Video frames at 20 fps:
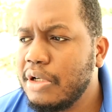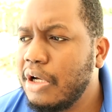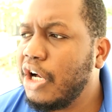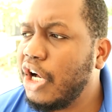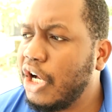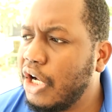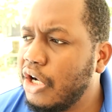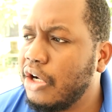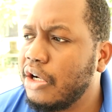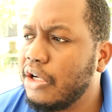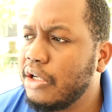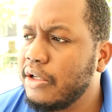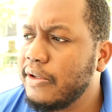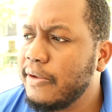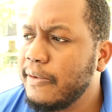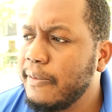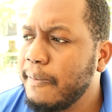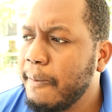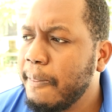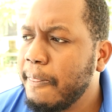Oh,
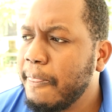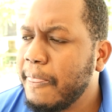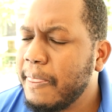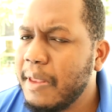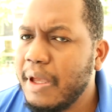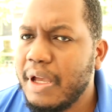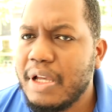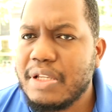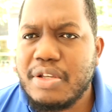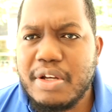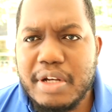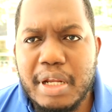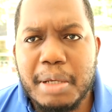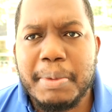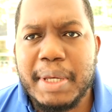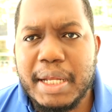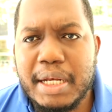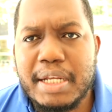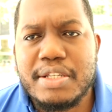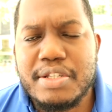I saw
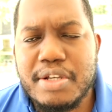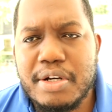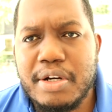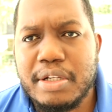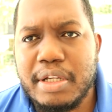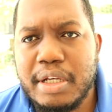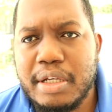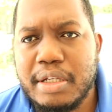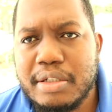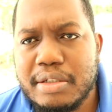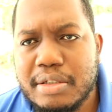them get the sound.